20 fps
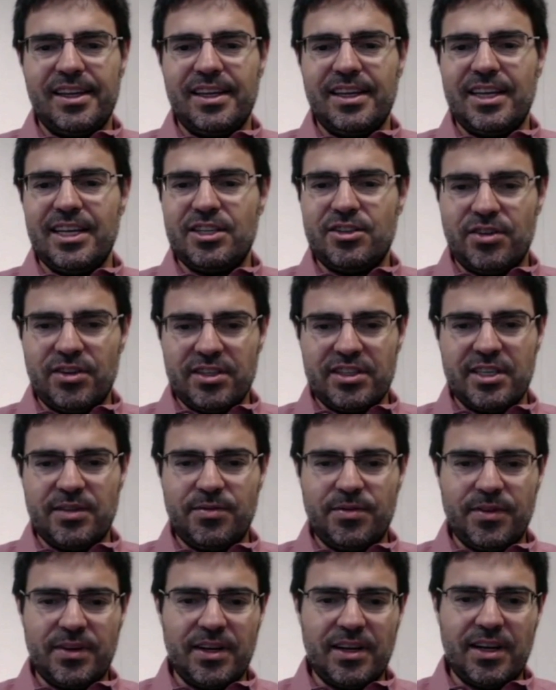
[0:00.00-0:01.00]

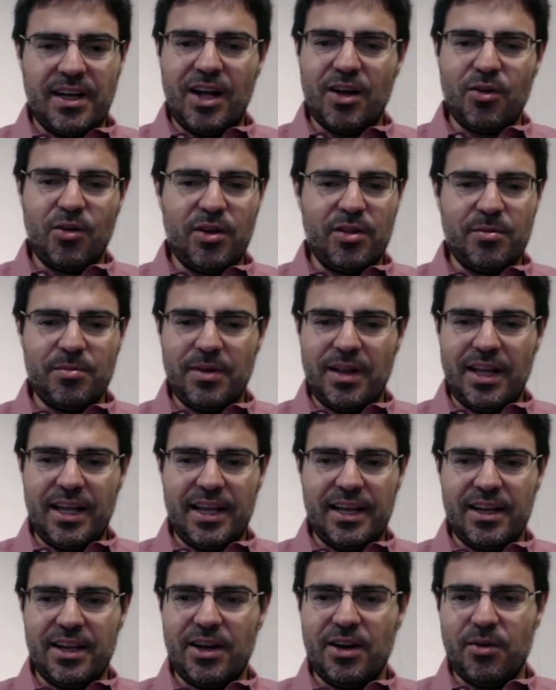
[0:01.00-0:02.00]
iterative algorithm
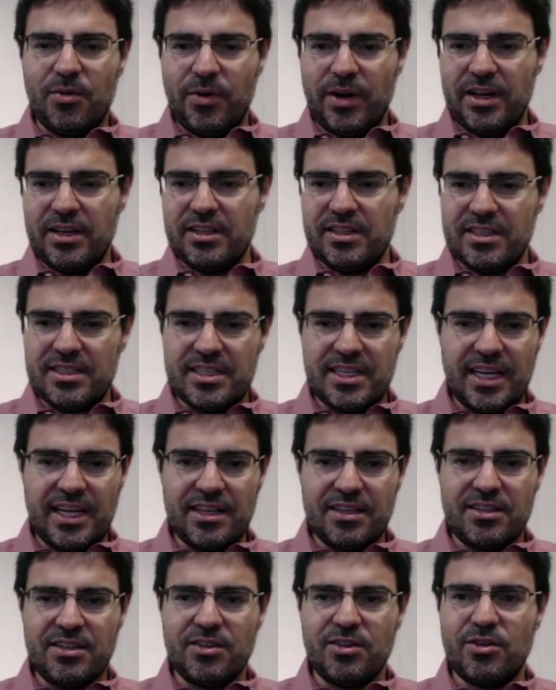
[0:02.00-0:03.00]
like gradient
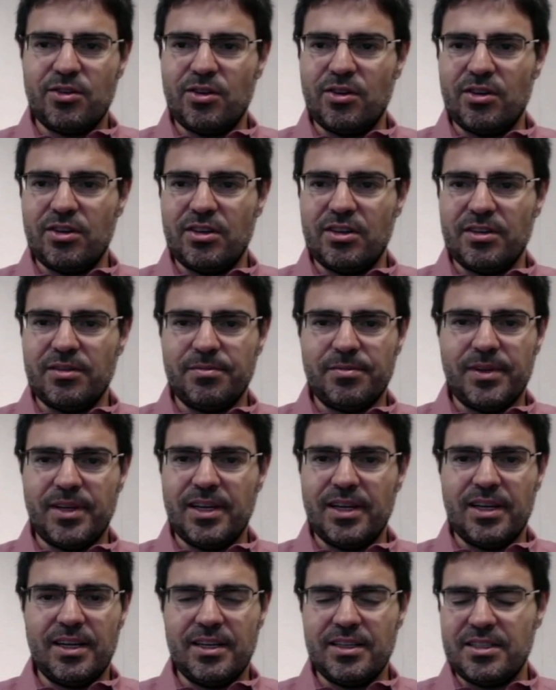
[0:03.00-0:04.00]
descent or
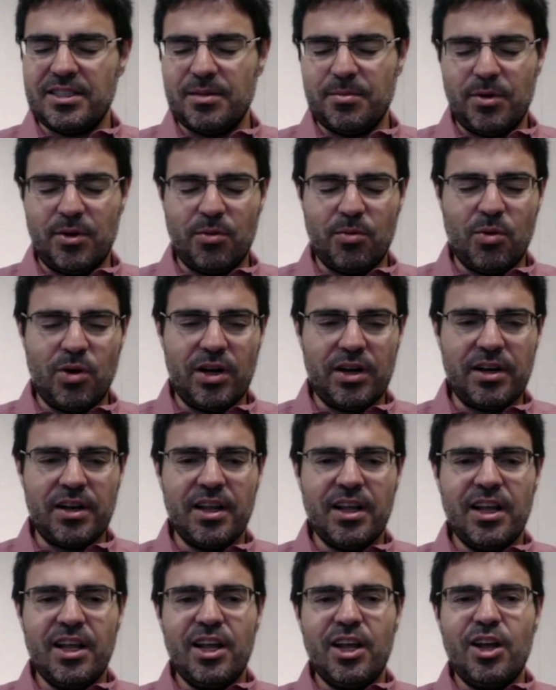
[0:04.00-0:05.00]
a similar
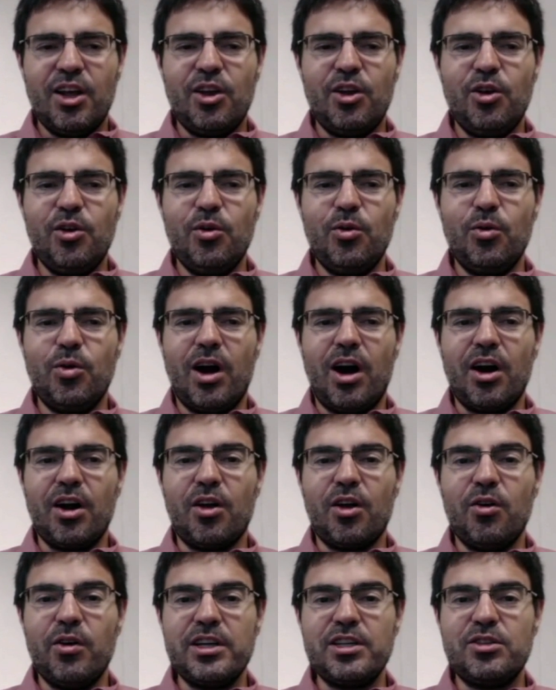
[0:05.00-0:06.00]
one, you are
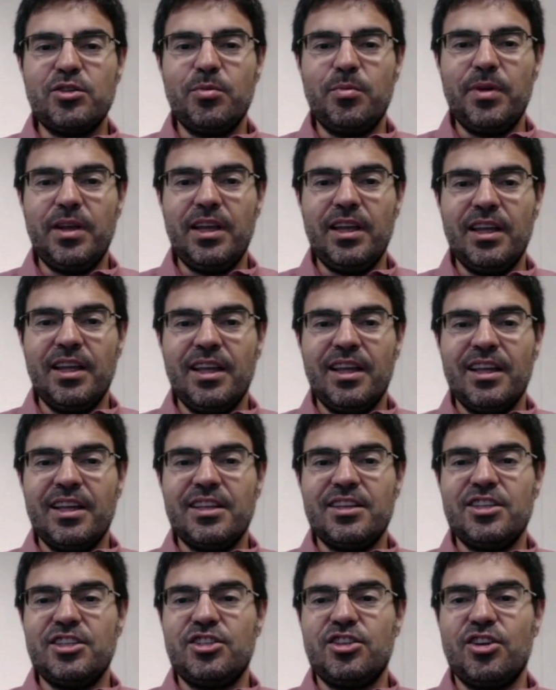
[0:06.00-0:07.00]
going to be
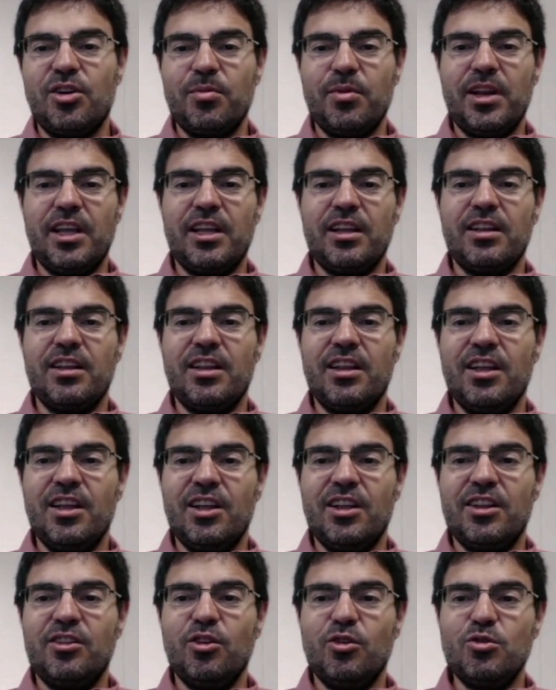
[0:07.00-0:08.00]
determining
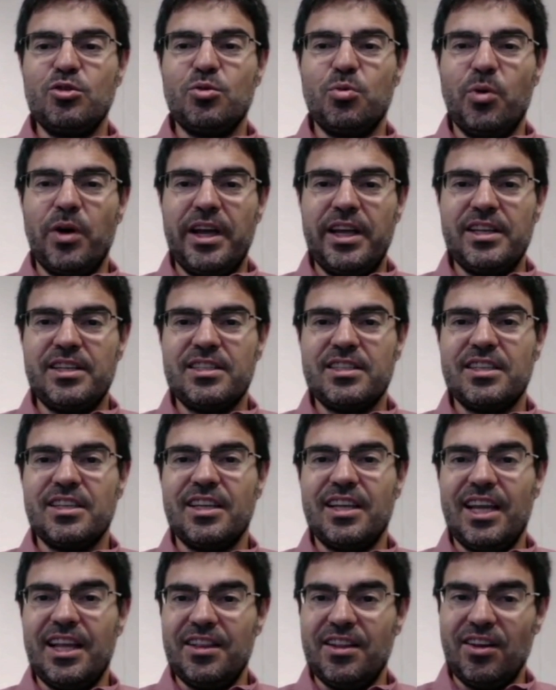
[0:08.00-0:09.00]
those weights
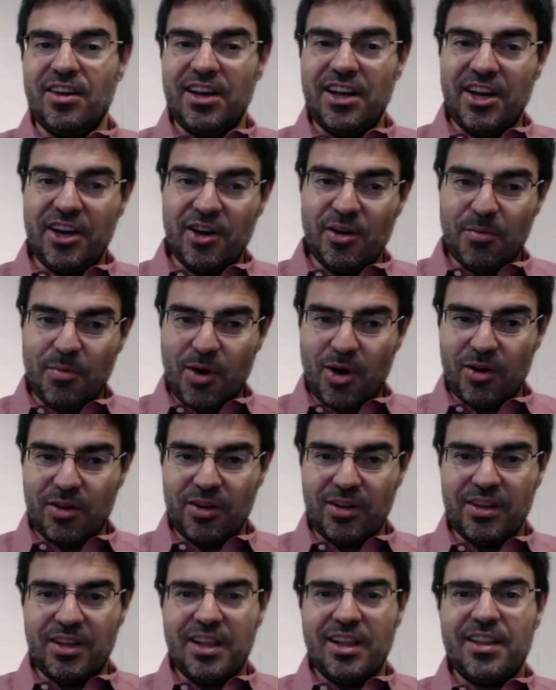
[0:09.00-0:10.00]
in the linear
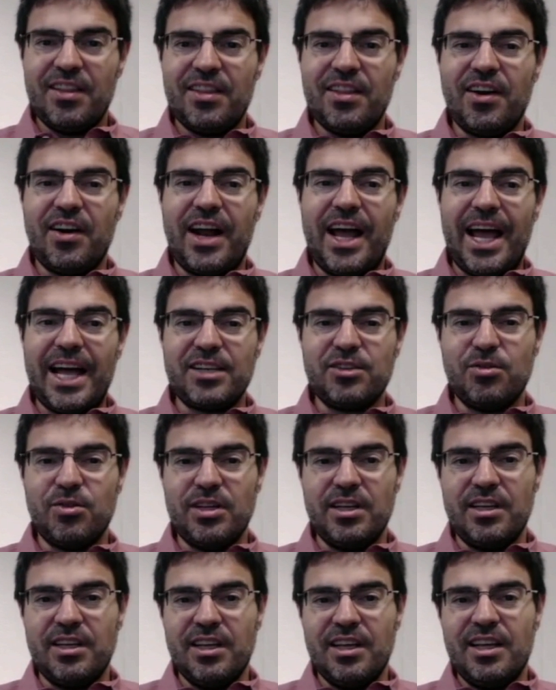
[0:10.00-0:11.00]
model that are
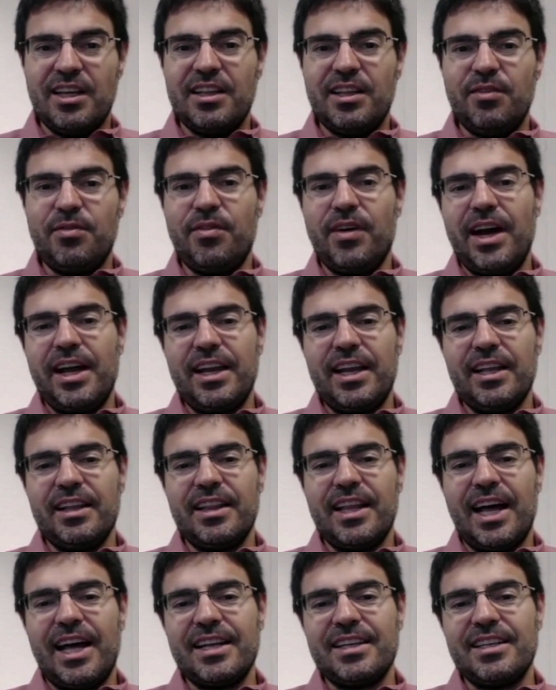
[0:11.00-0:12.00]
actually defining
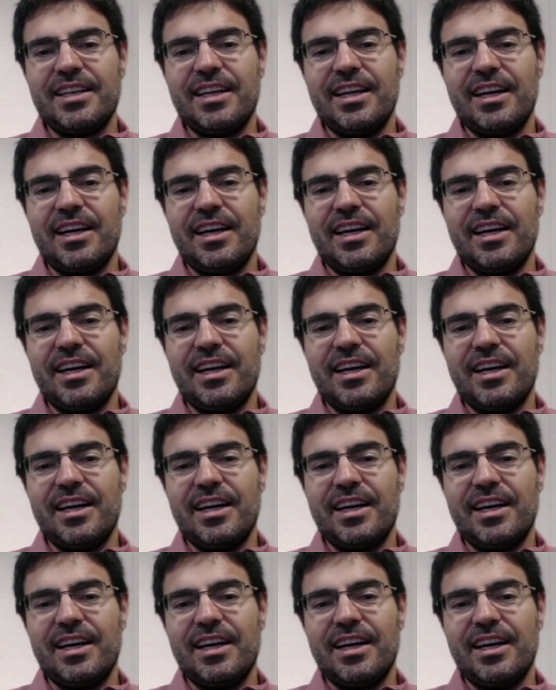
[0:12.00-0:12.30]
that